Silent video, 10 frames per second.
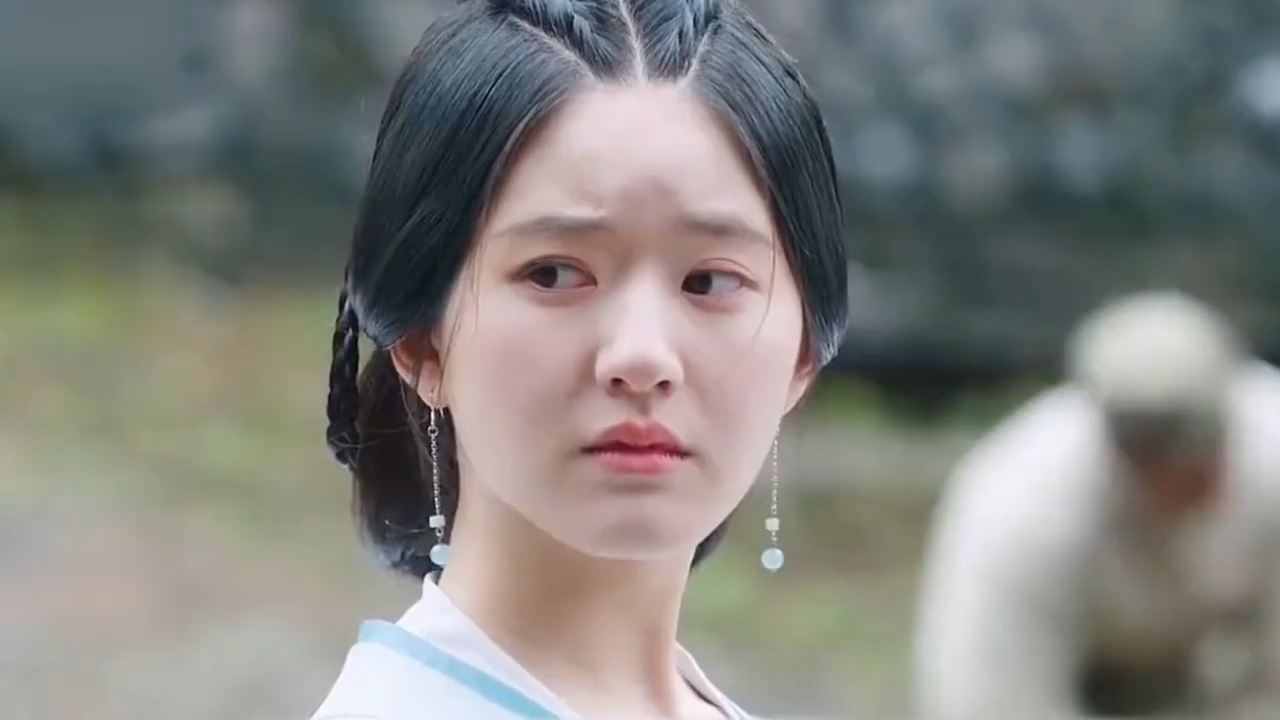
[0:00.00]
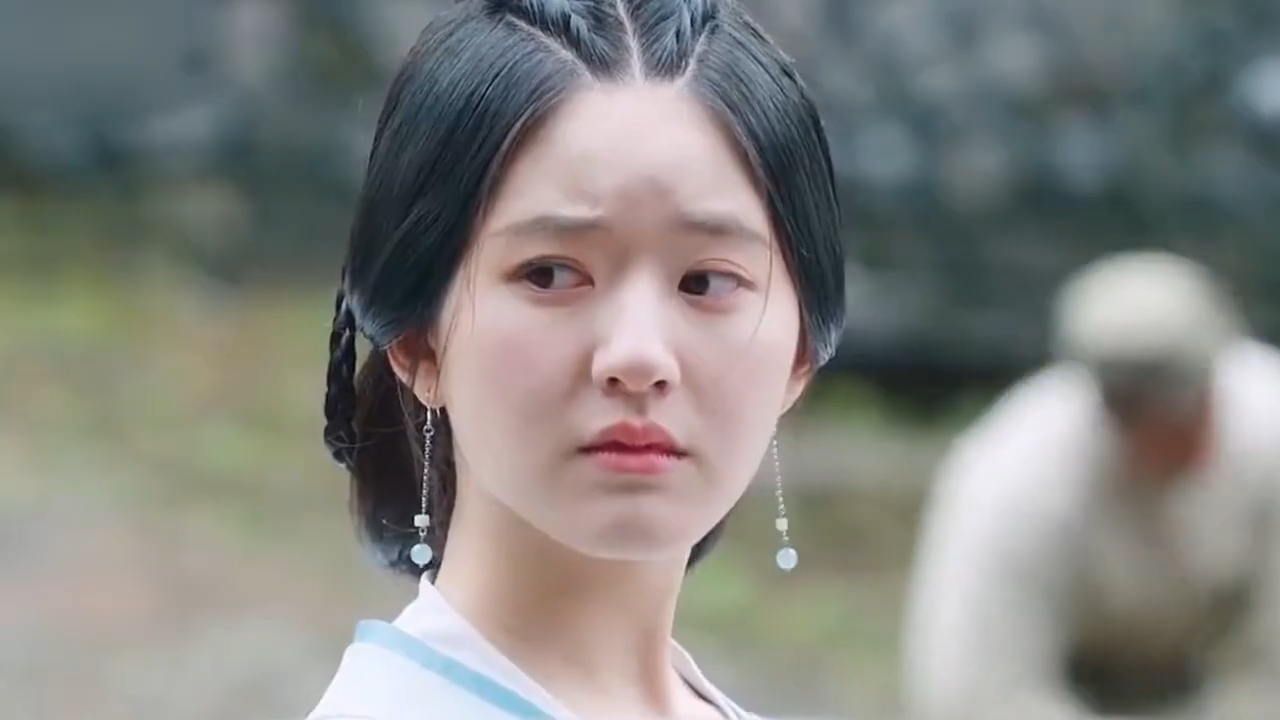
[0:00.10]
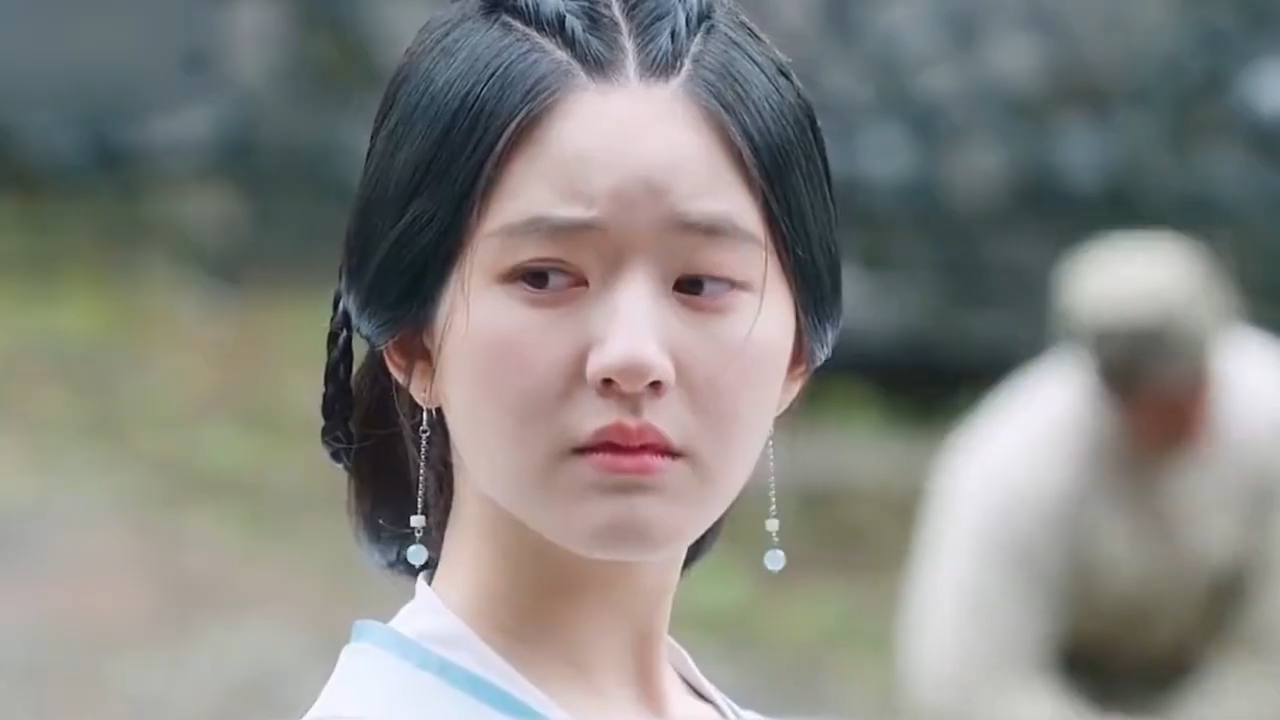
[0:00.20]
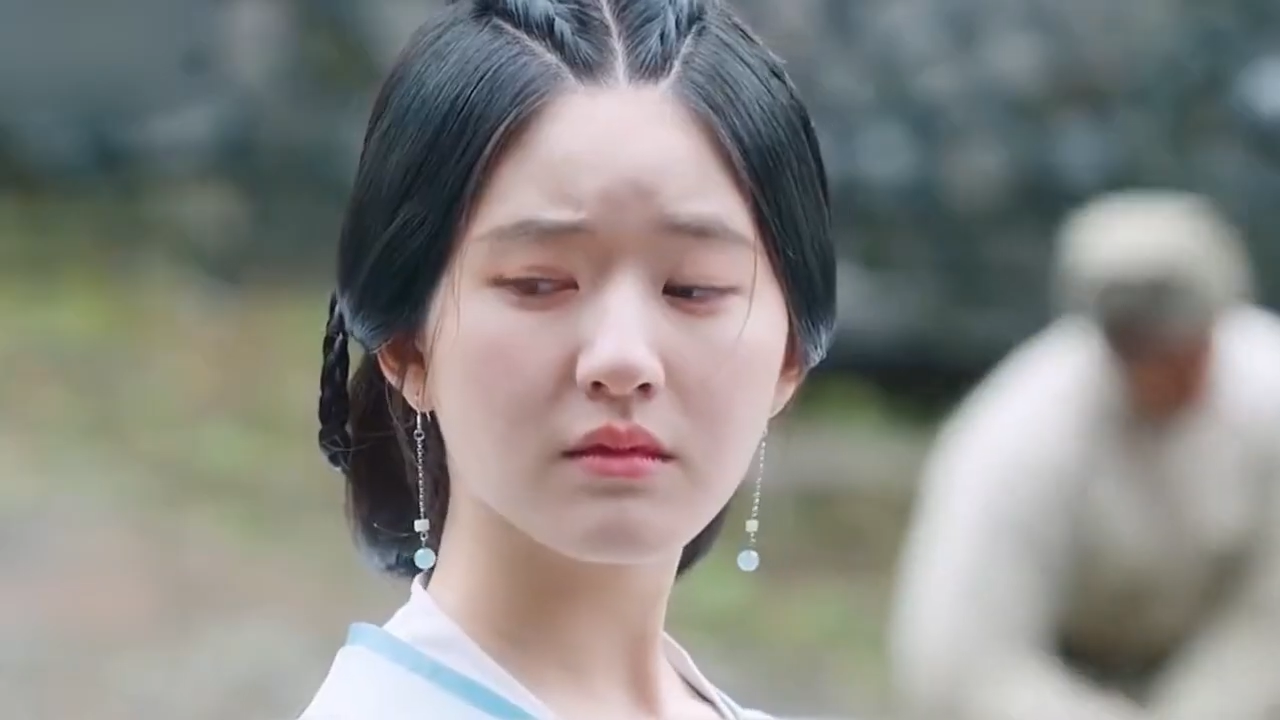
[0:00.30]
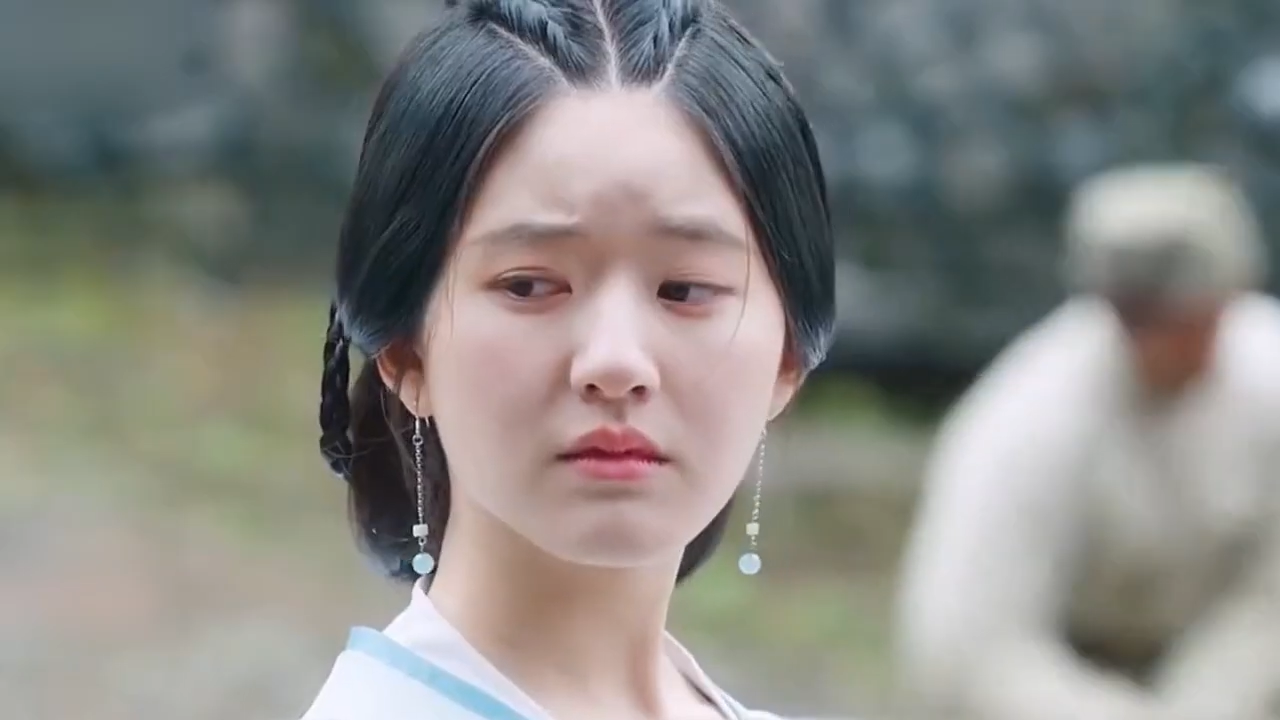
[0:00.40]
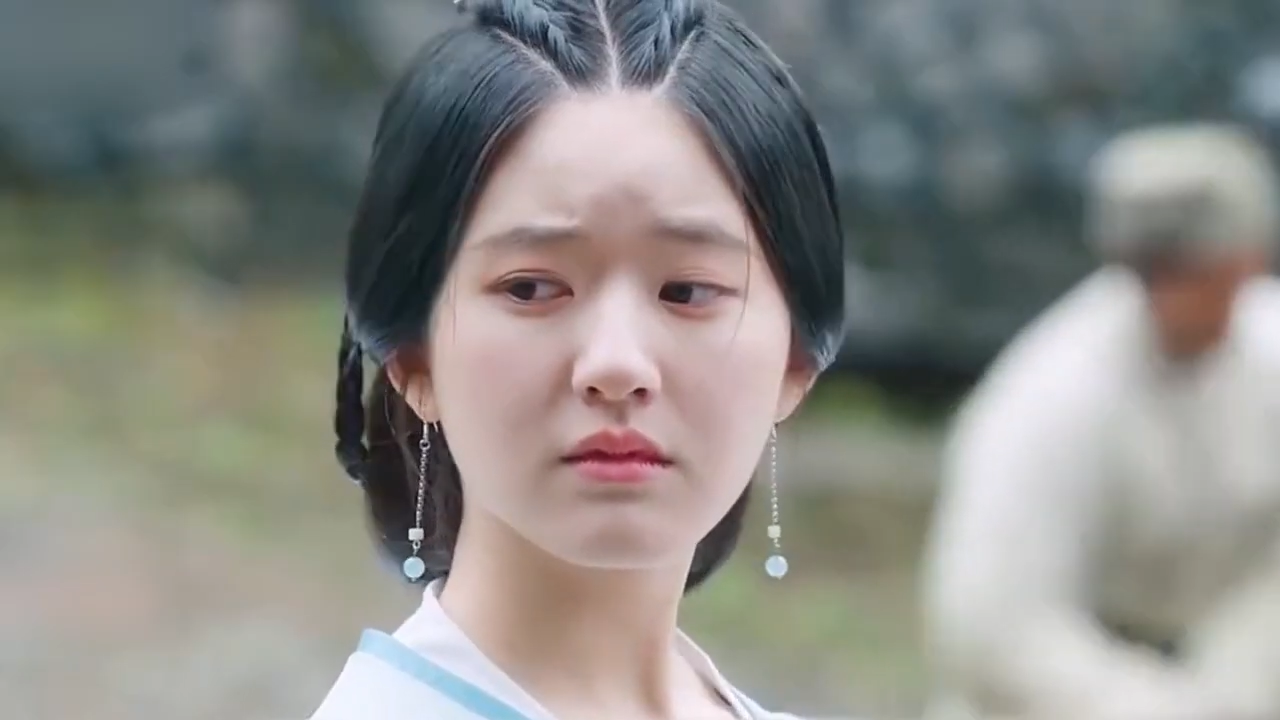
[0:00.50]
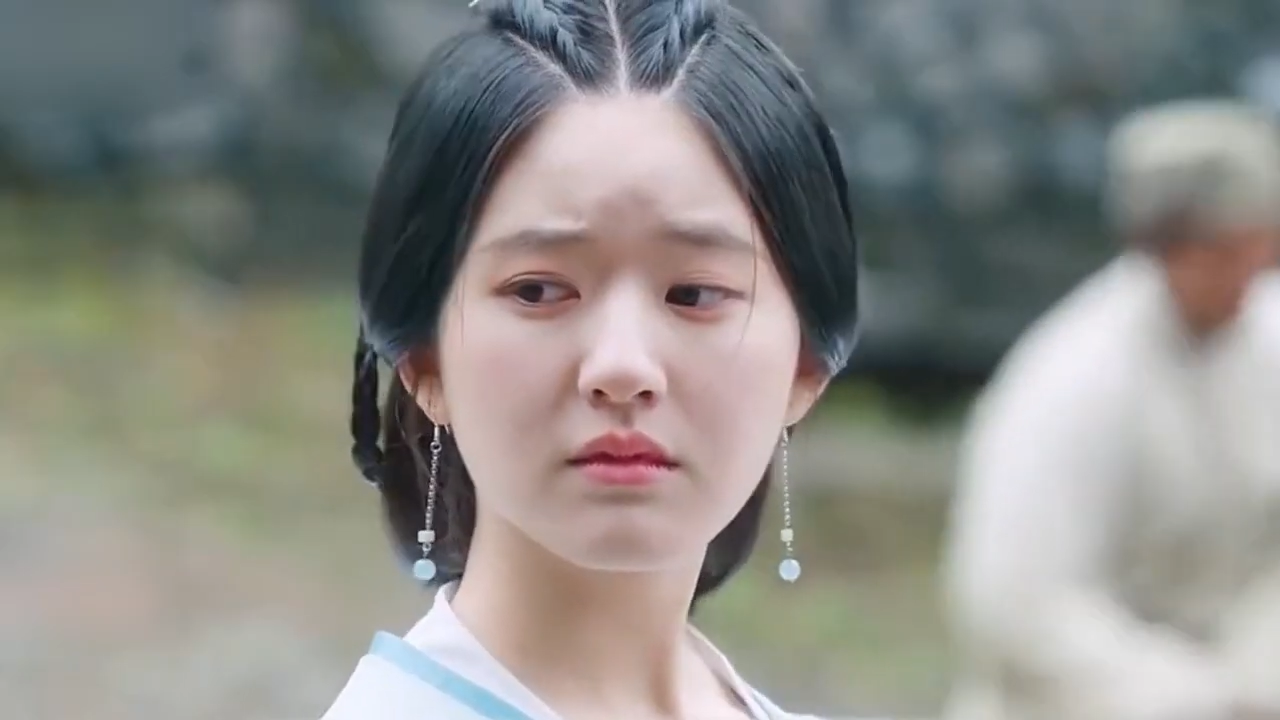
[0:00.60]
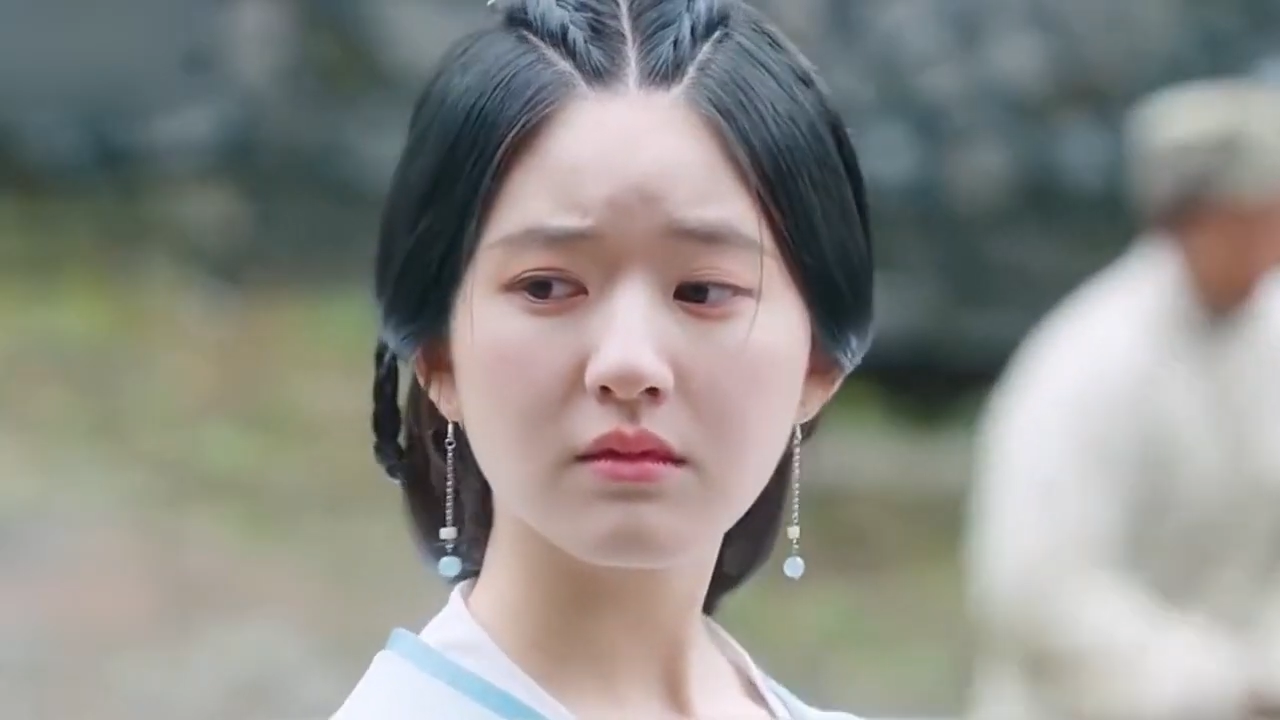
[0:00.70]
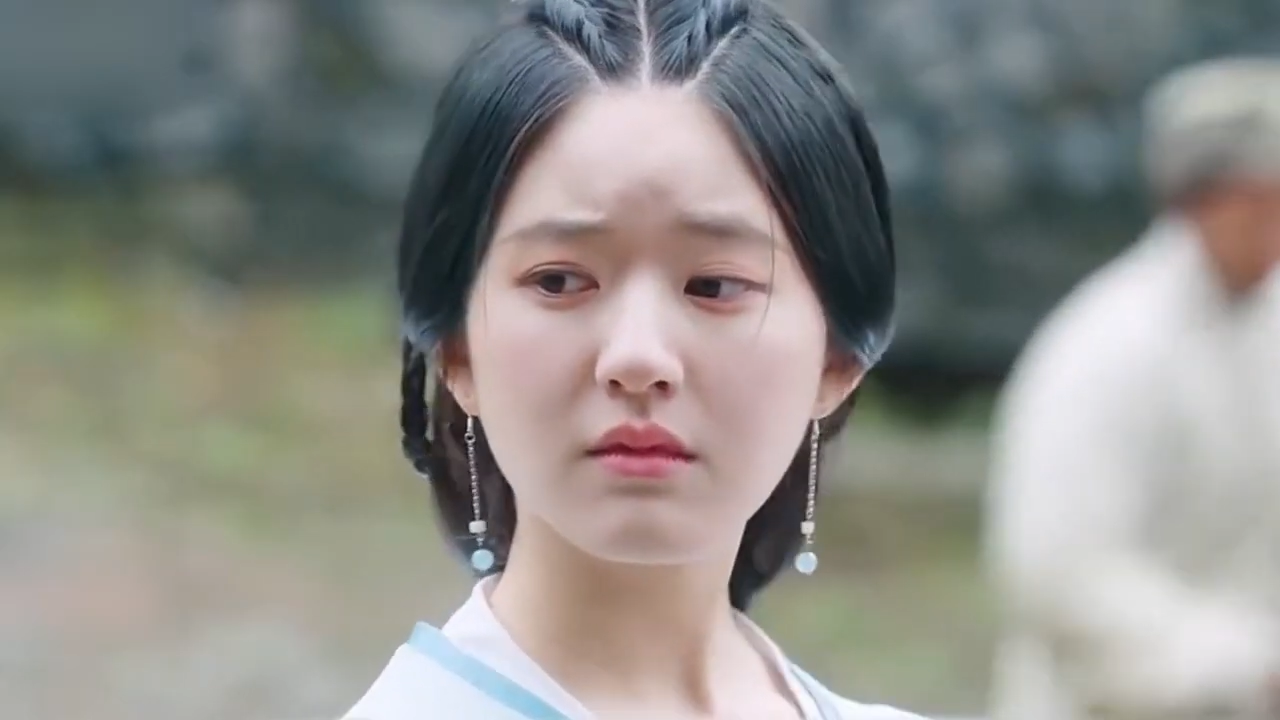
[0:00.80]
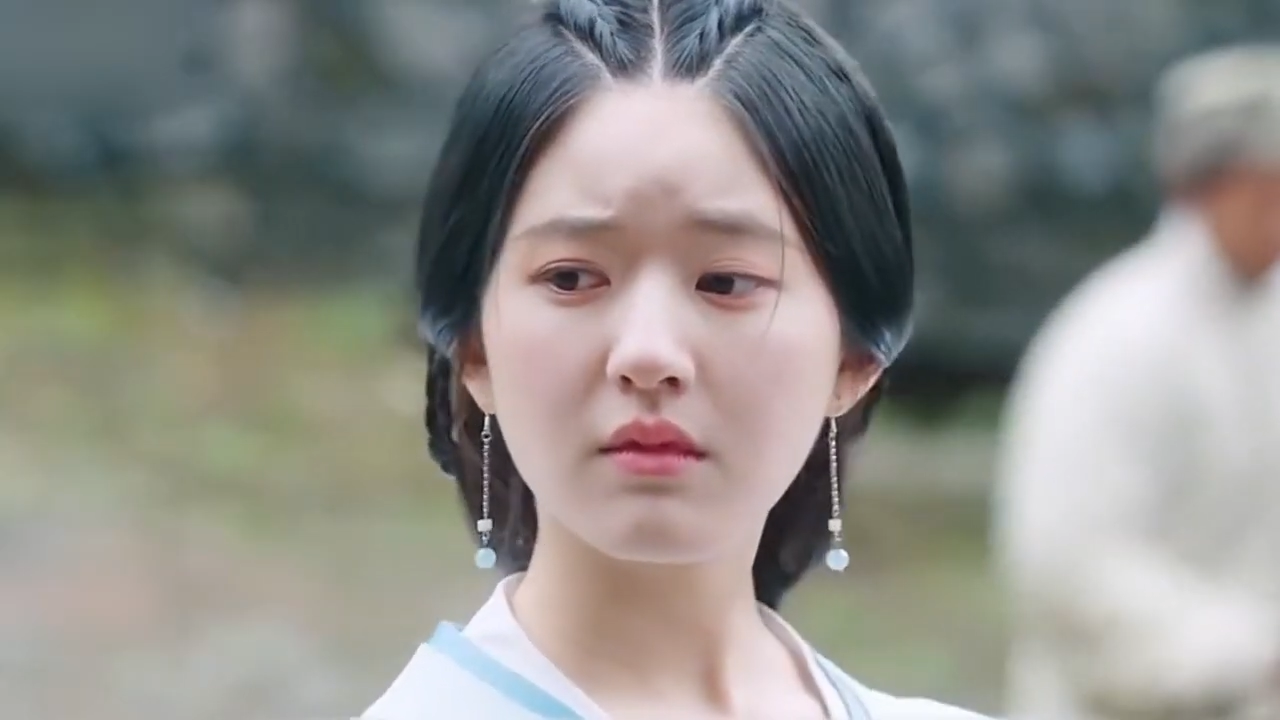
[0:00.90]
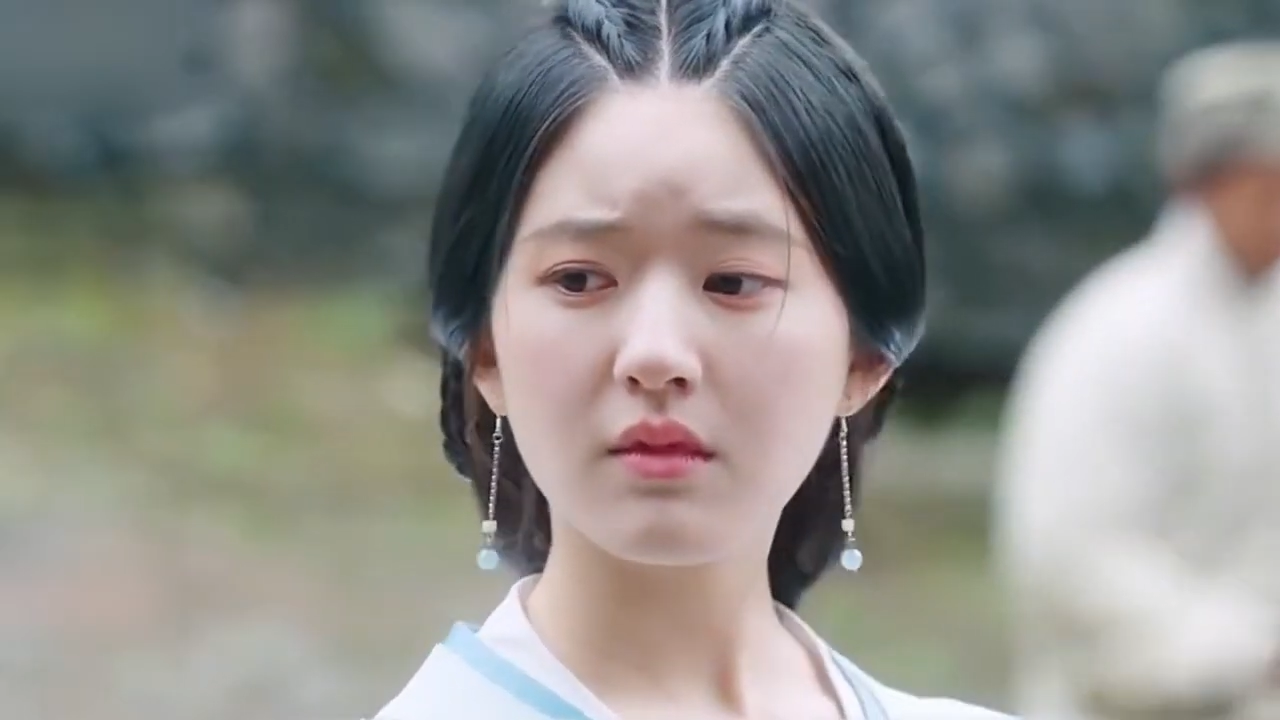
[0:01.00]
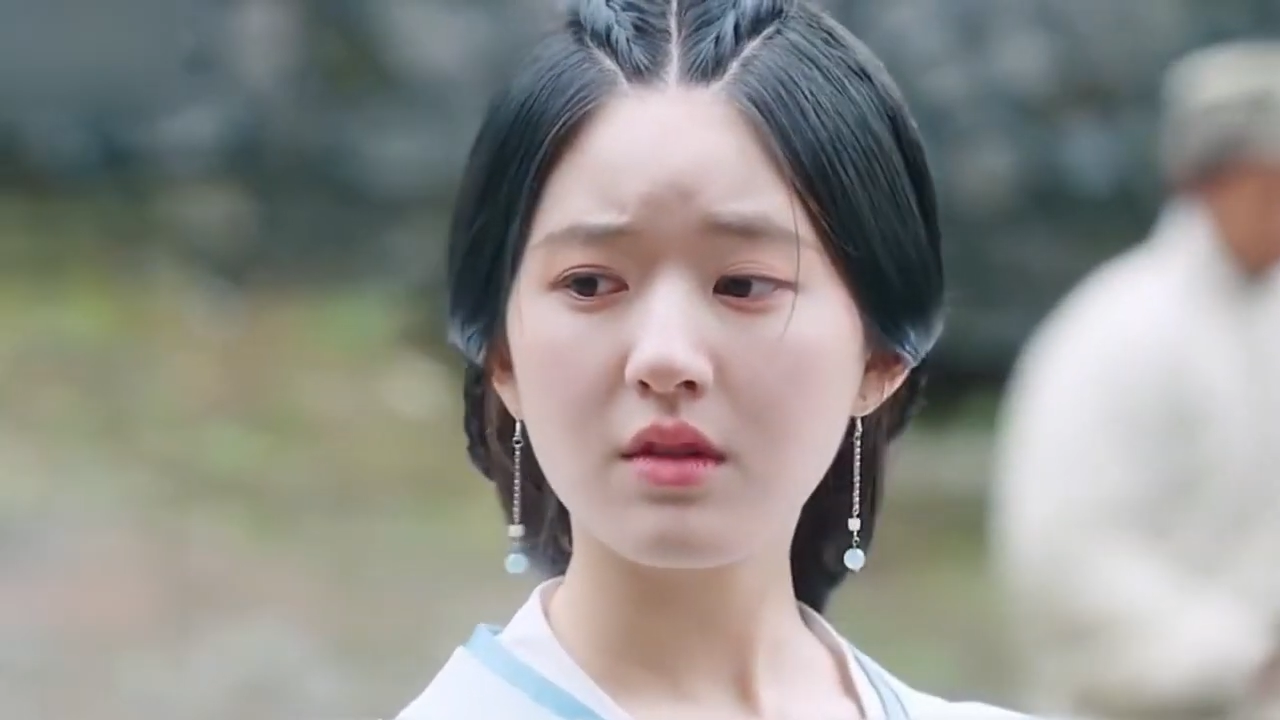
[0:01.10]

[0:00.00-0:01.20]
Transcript: across the bandits.